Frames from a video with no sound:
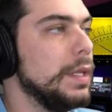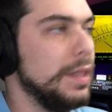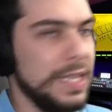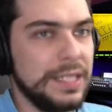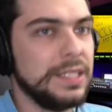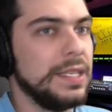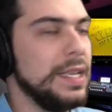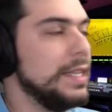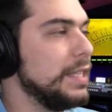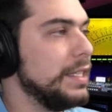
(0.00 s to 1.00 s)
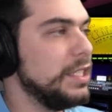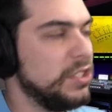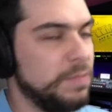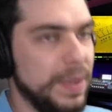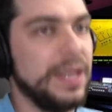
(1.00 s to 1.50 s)
this is a
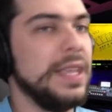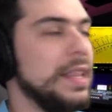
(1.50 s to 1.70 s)
spit in their